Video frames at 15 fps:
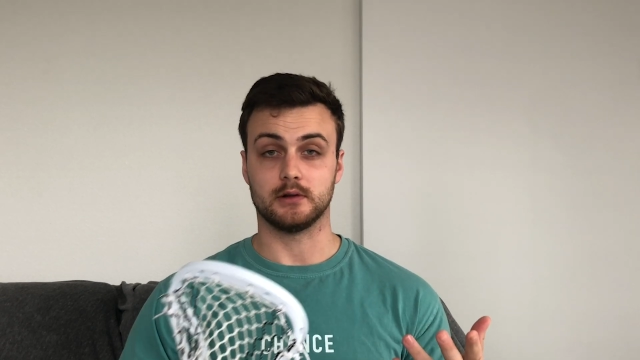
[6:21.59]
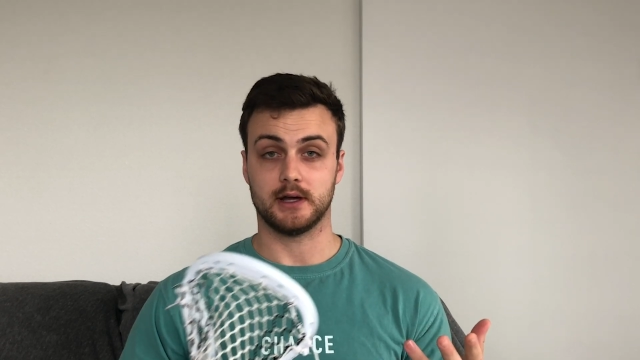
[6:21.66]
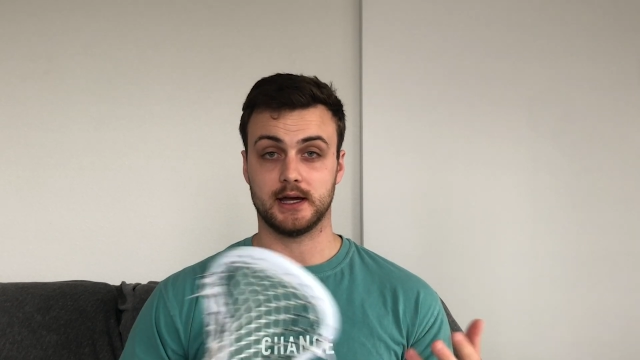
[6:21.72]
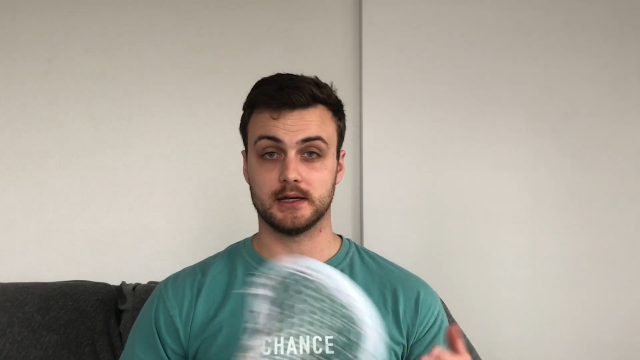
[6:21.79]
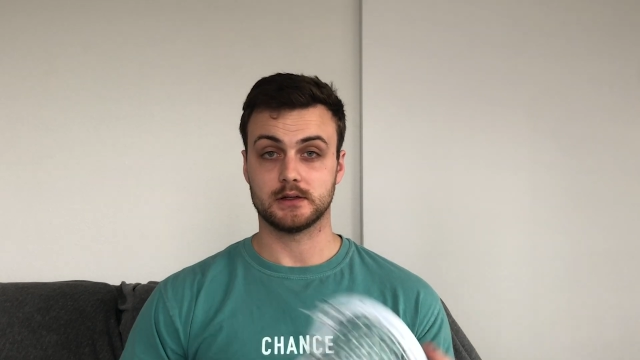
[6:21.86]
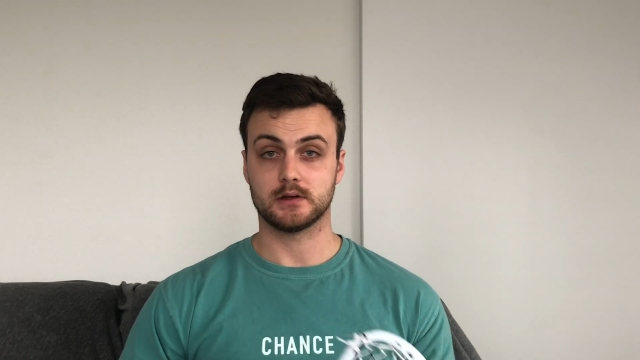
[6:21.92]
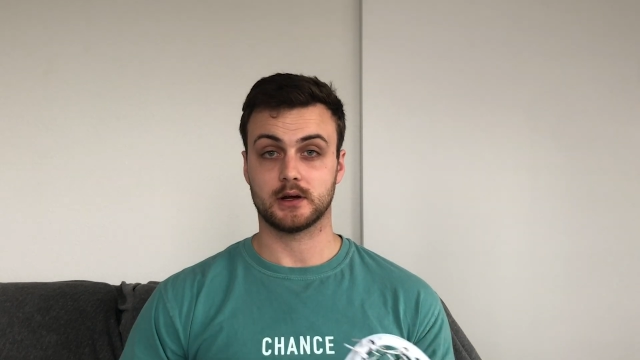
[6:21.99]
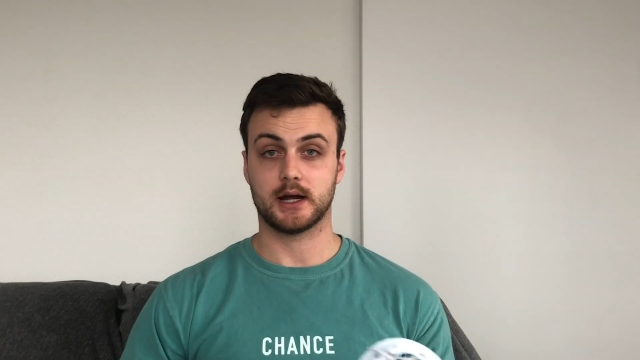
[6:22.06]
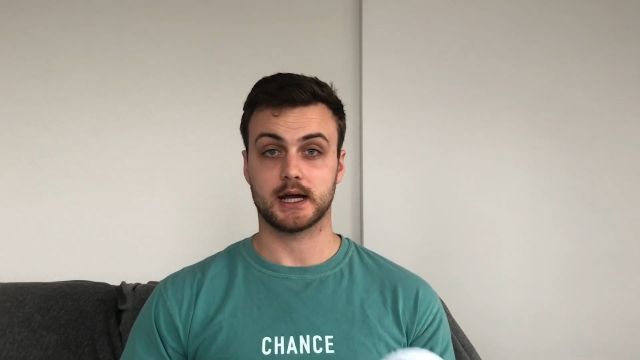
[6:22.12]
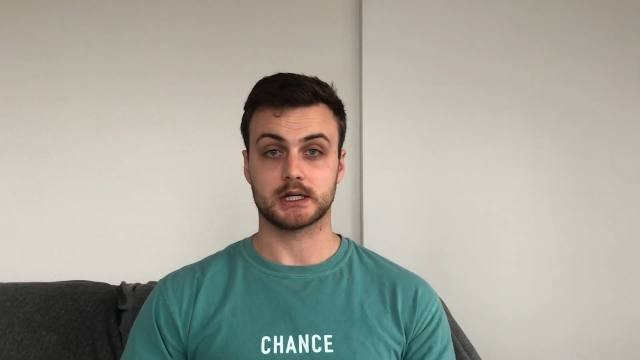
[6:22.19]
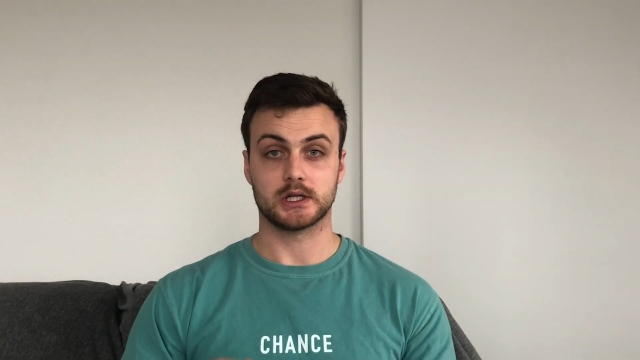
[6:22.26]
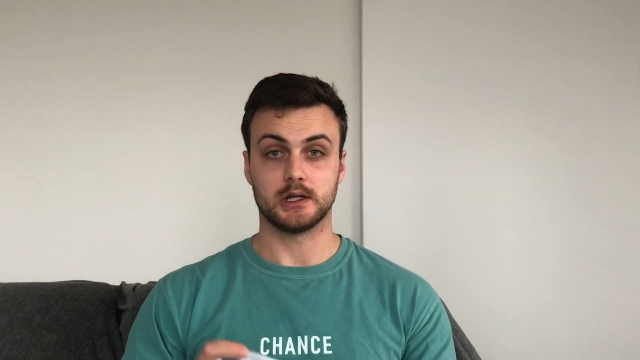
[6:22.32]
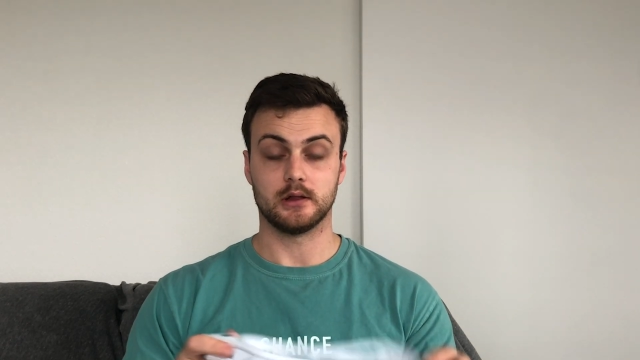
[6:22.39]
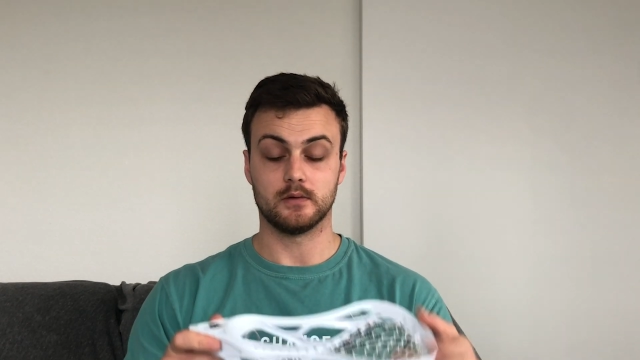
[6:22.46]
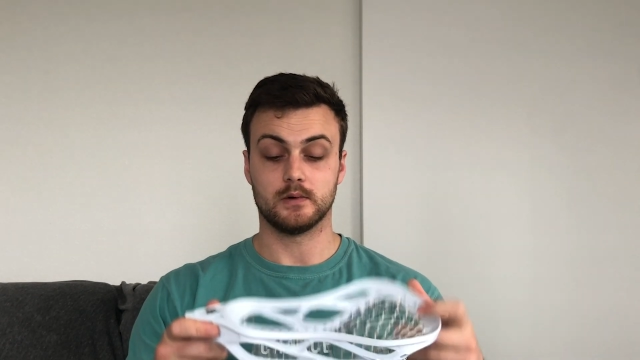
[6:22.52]
heads are
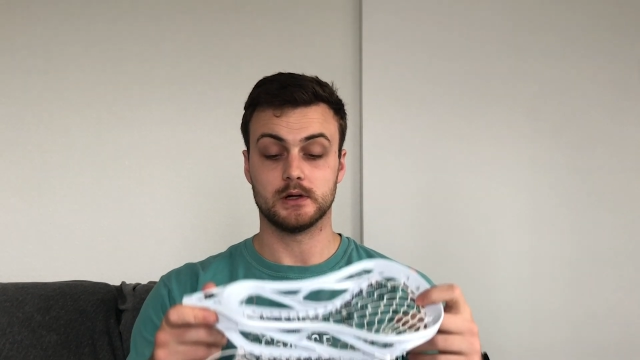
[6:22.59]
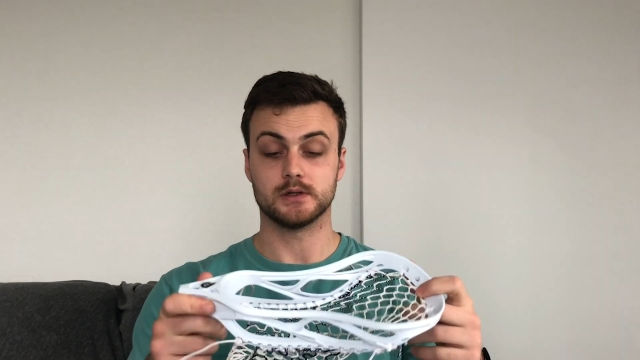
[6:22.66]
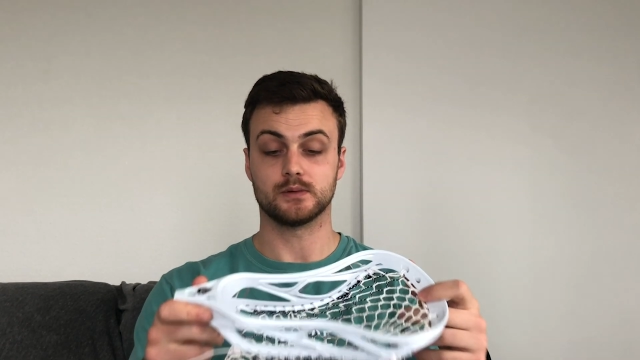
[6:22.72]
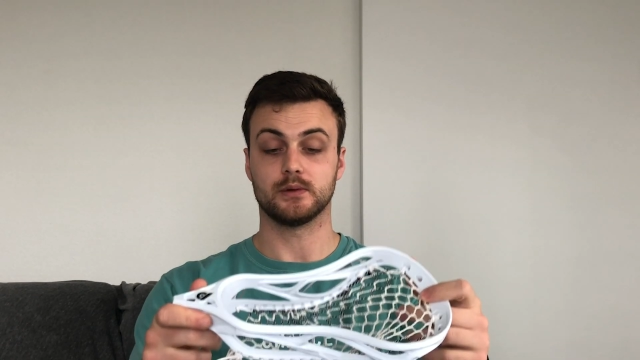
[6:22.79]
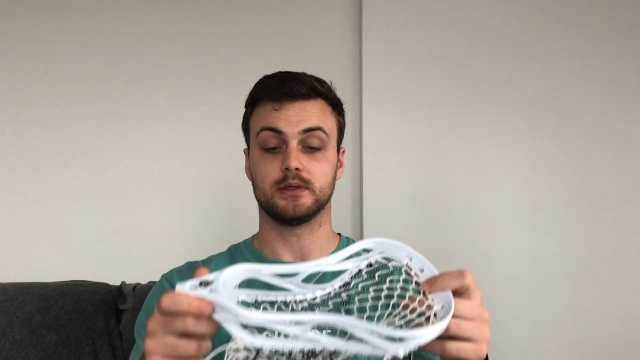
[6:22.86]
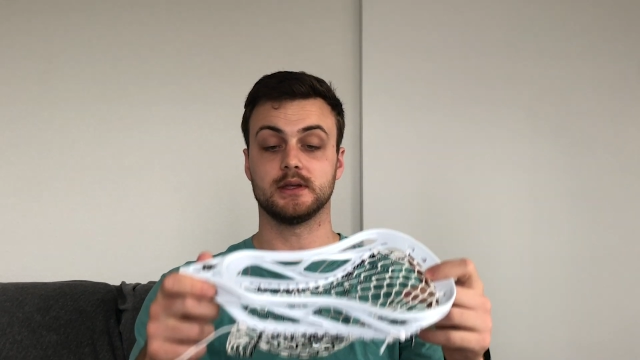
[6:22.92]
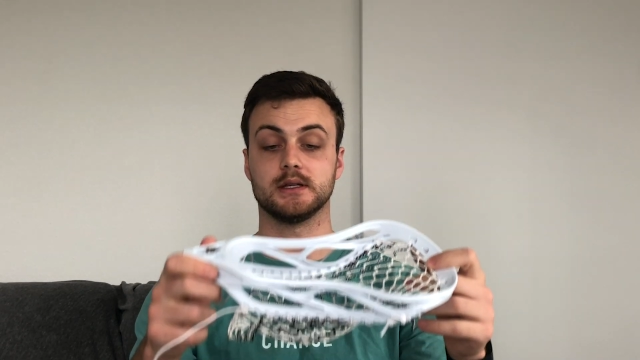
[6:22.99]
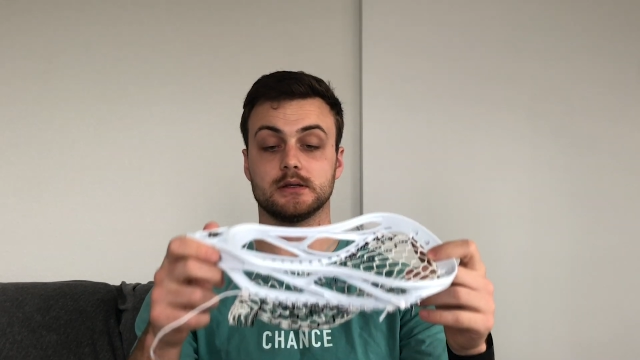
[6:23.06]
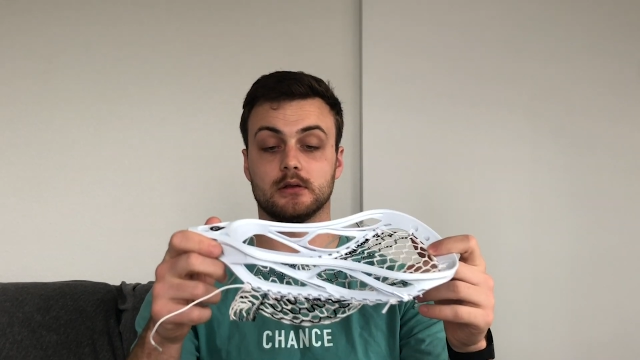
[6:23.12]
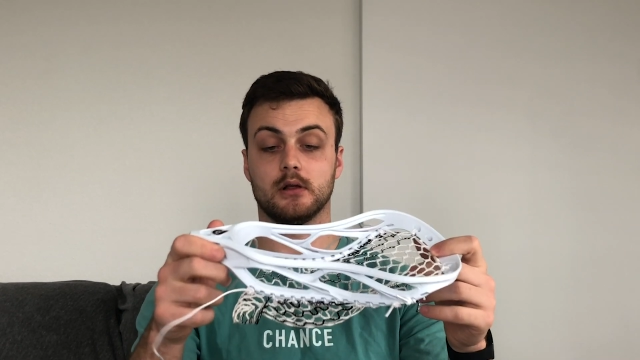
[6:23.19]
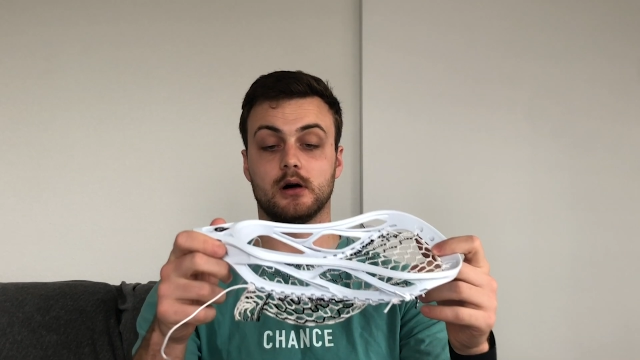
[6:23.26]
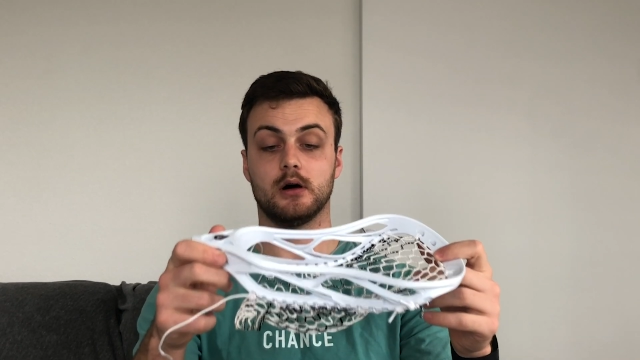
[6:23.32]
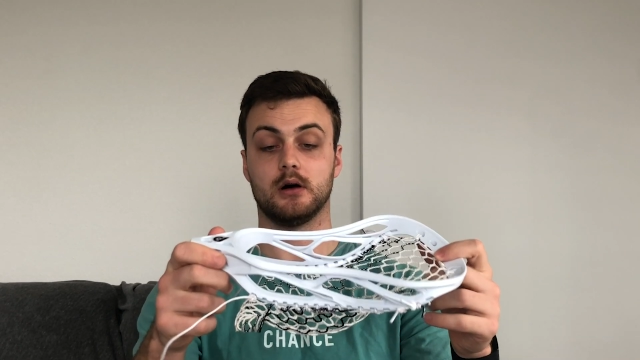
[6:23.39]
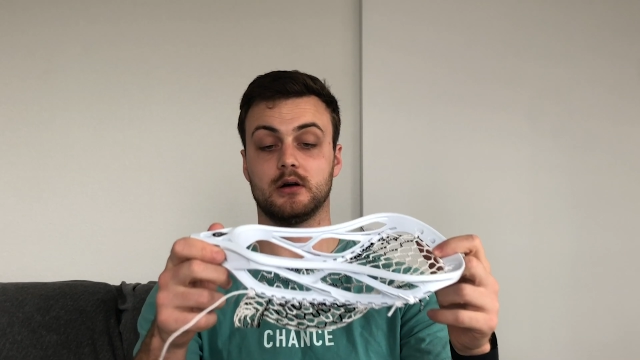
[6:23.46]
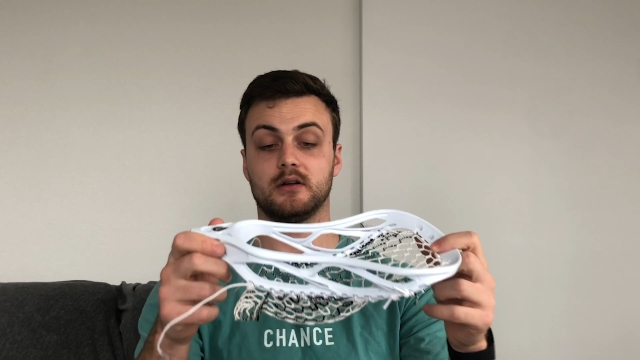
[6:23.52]
actually the ones with these
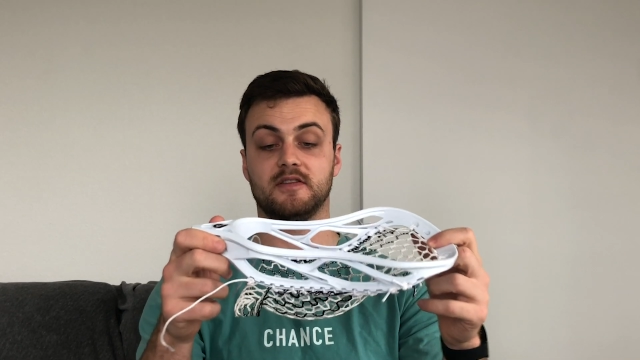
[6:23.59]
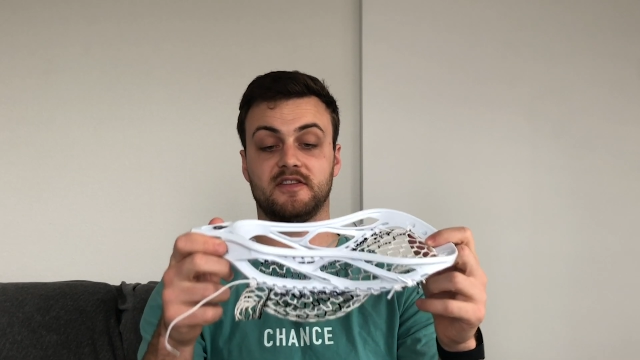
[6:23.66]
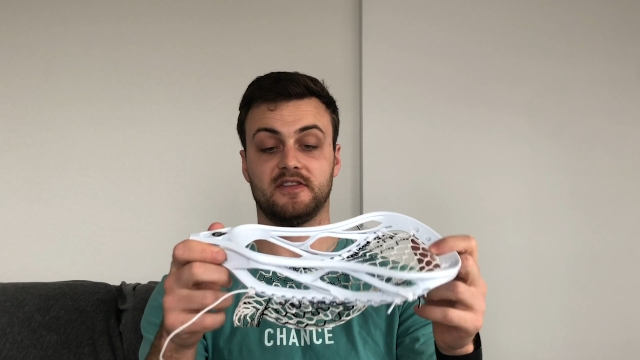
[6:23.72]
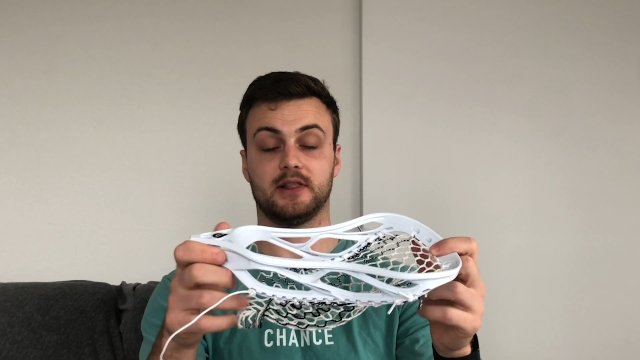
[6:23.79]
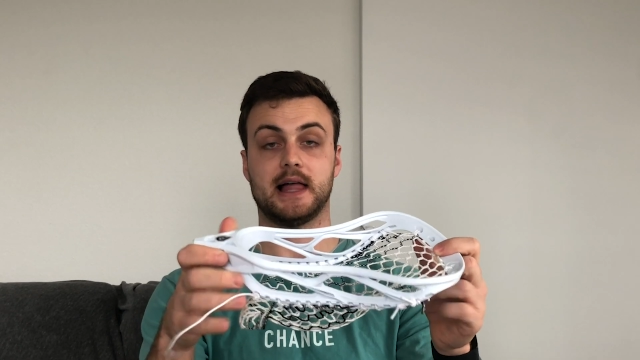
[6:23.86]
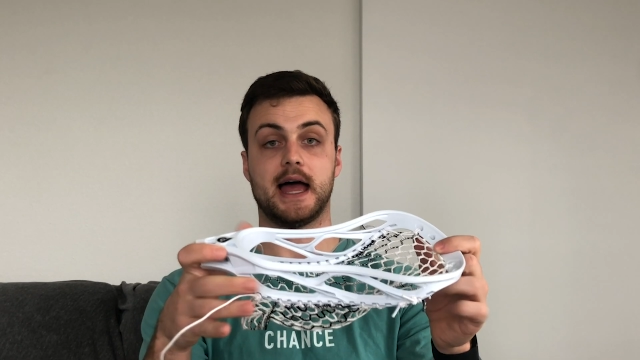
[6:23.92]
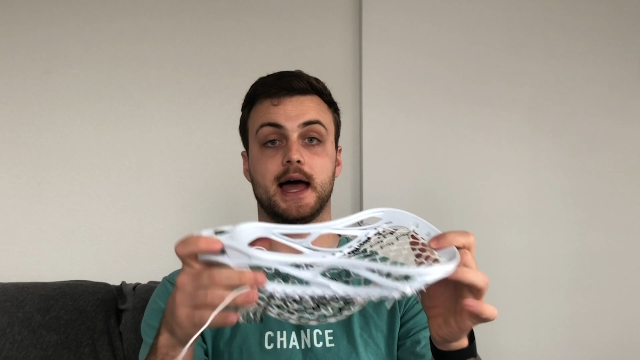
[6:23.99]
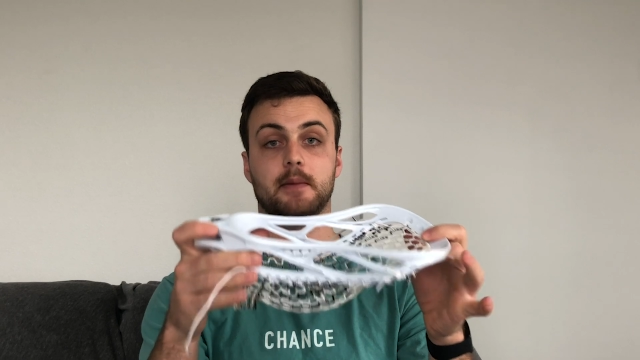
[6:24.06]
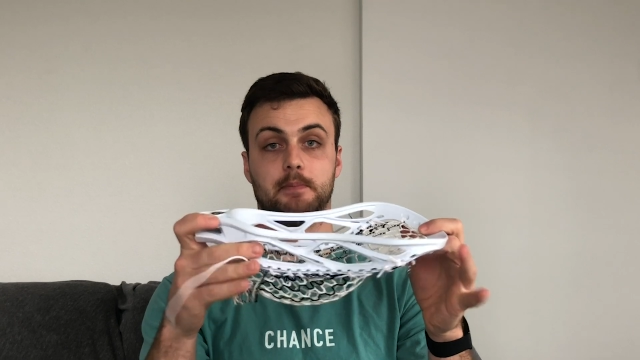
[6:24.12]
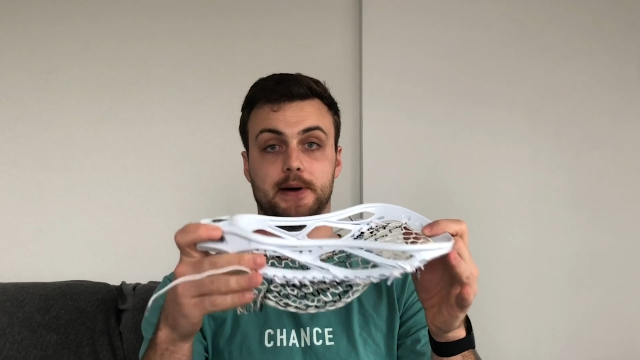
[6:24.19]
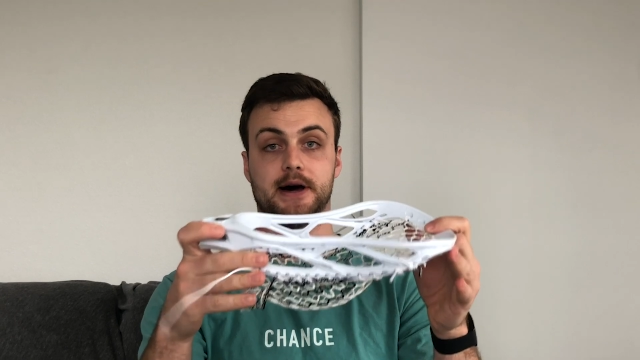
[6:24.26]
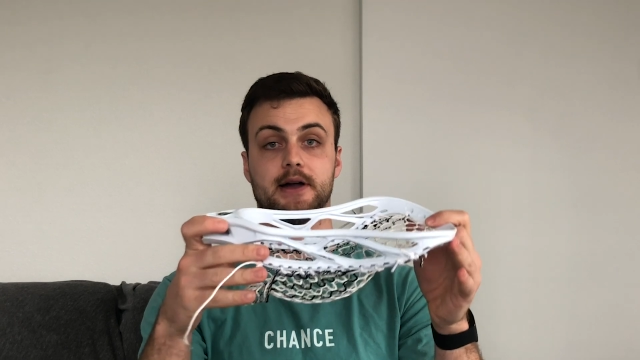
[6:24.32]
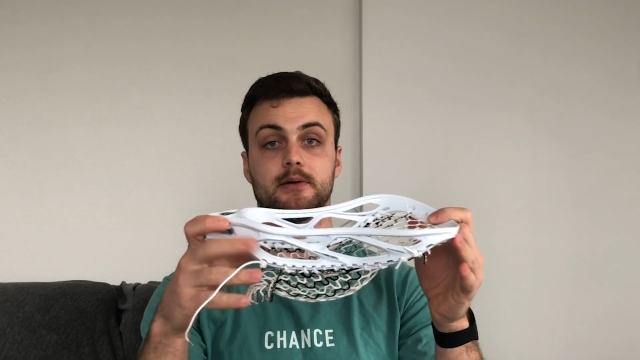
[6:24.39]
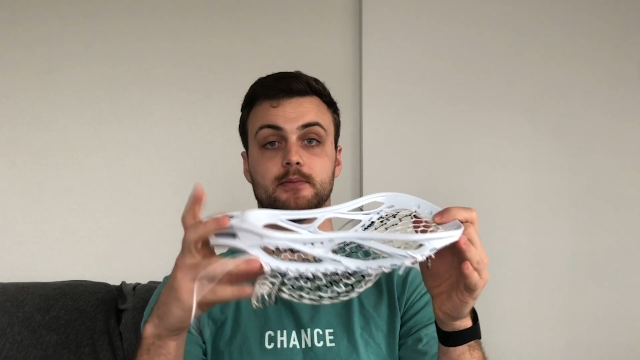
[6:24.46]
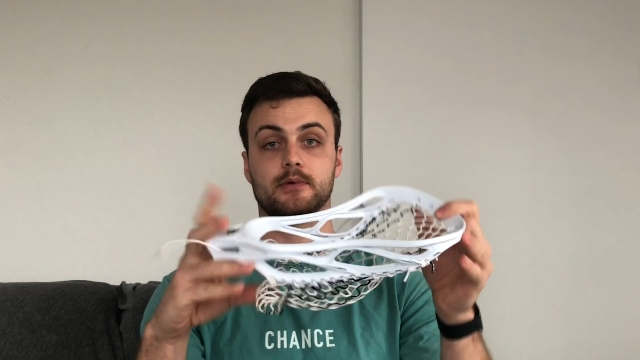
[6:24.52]
long, flat
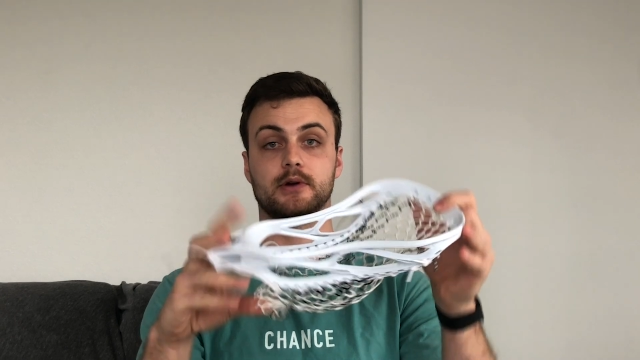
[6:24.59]
bottom